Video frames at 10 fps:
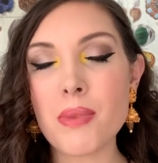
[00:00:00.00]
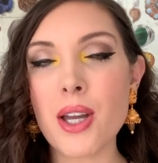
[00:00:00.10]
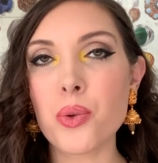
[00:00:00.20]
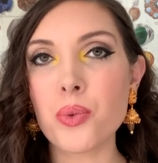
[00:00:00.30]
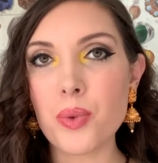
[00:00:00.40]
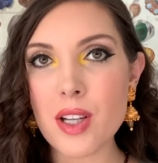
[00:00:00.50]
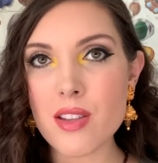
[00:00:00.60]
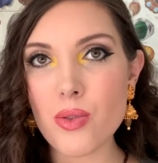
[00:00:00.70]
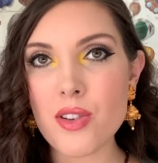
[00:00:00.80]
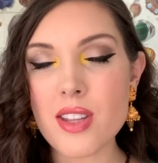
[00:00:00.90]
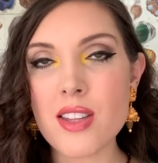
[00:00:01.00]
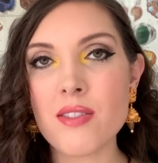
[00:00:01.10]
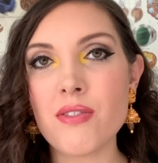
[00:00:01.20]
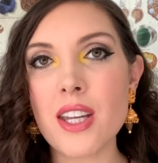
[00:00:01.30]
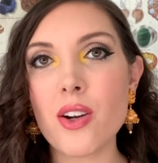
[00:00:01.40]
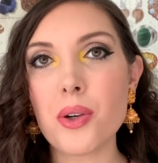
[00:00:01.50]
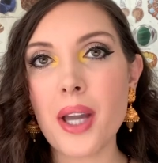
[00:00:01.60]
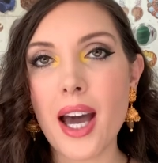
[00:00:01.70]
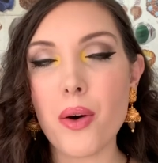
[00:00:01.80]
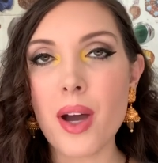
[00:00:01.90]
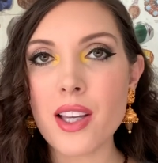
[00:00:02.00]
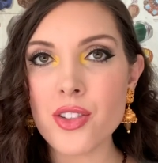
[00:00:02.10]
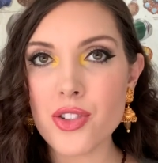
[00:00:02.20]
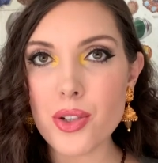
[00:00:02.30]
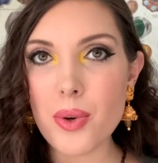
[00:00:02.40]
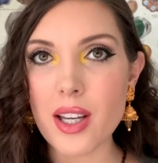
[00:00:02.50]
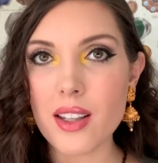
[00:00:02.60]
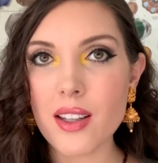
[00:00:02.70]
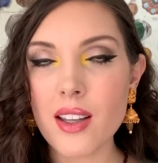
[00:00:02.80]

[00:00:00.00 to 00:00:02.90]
my own resources and figure out how I can do it.